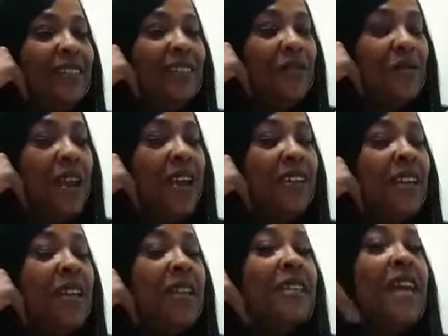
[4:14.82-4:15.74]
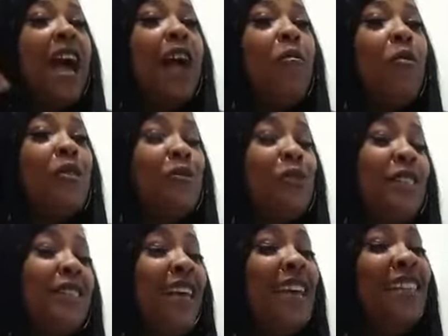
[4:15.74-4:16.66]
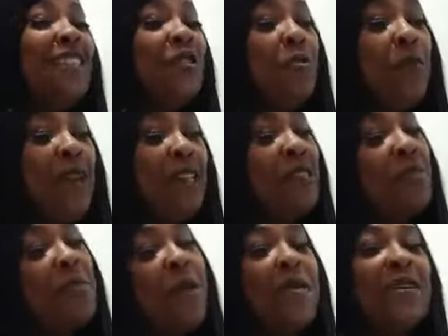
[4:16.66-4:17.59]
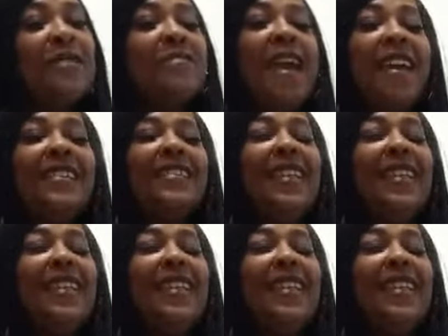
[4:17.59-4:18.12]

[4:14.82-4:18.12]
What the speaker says: Okay. Now, I want you to tell us, you mentioned Bernie Mac.